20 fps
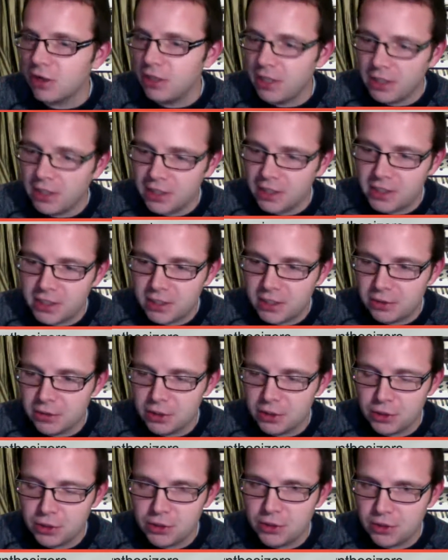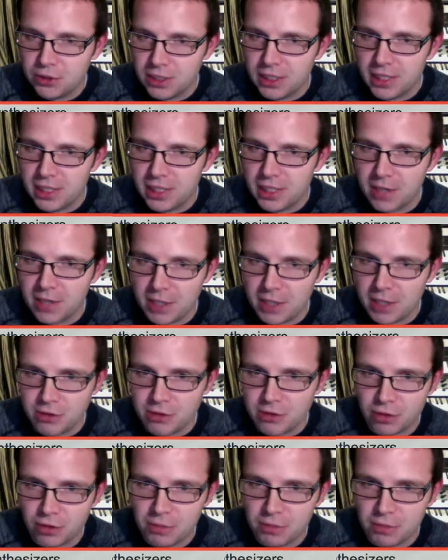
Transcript: and I still do call it the At Megatron.